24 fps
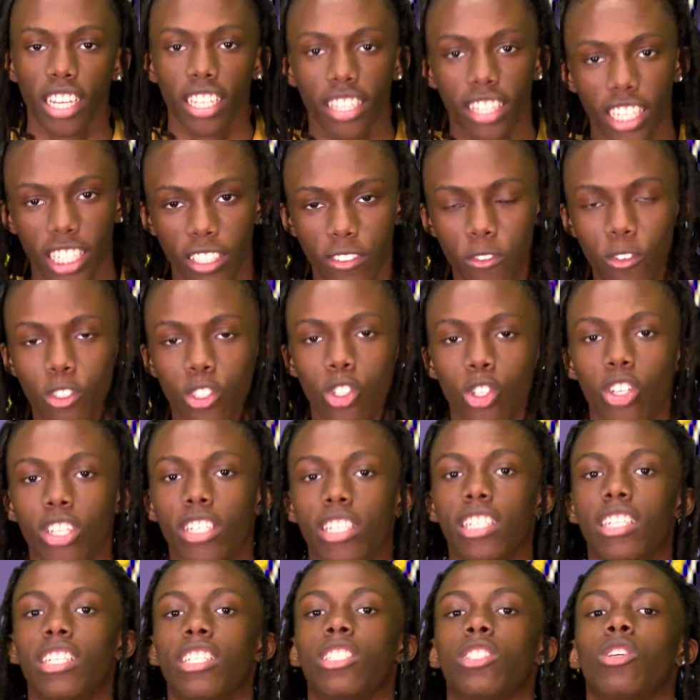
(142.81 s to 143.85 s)
Thanks for
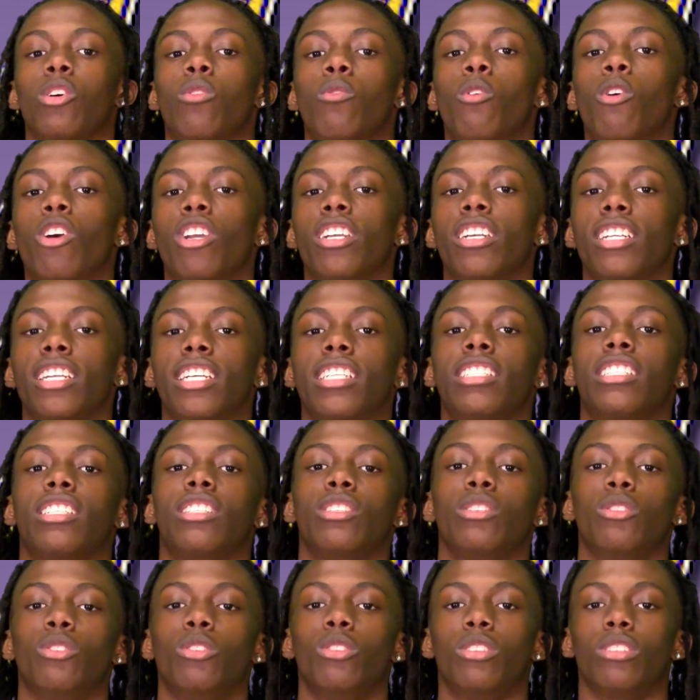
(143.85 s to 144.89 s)
joining us on Warrior
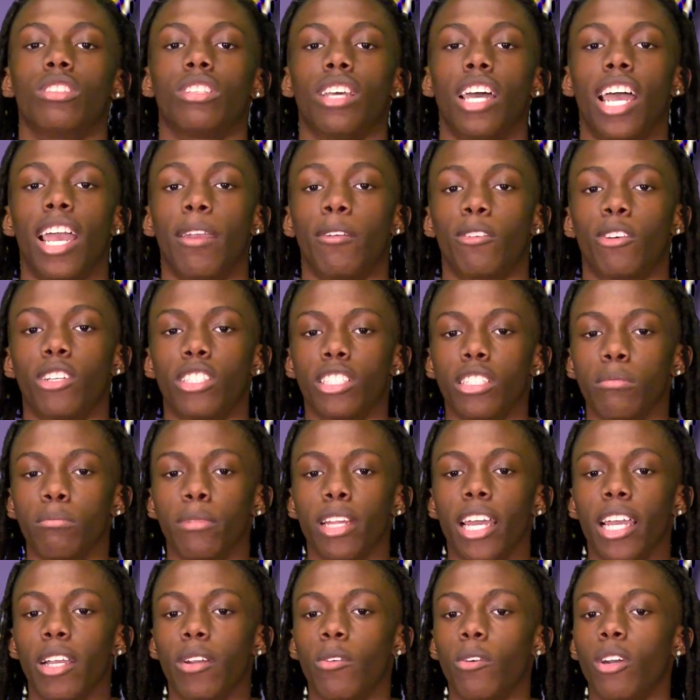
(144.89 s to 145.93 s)
Nation News. I'm Christian
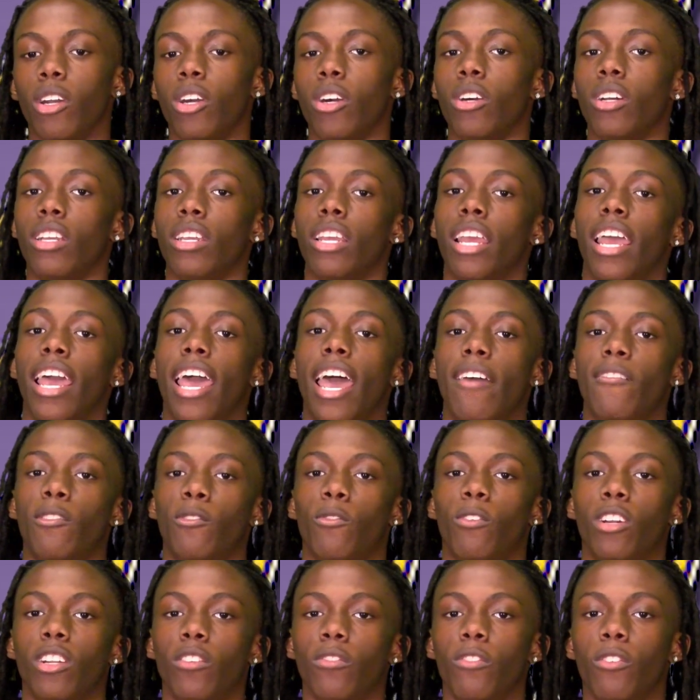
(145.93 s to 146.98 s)
Blackwell. Have
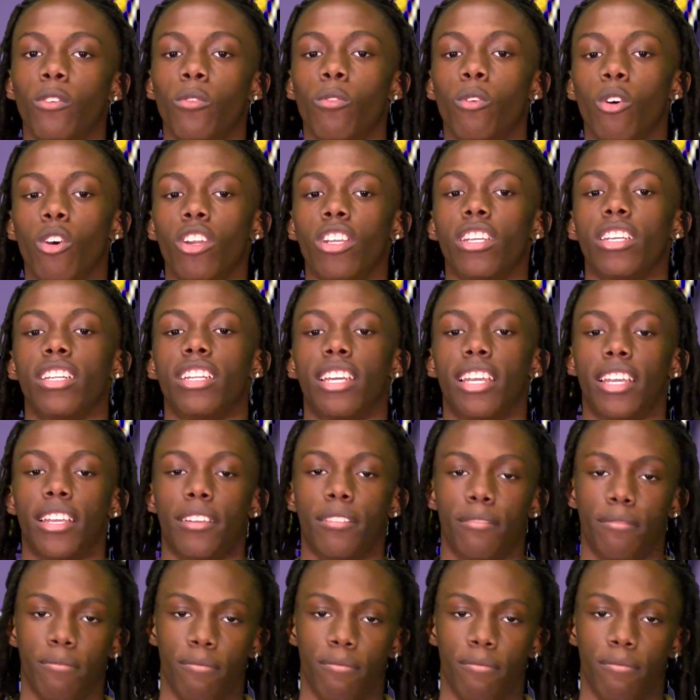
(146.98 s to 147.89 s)
a wonderful Warrior Day.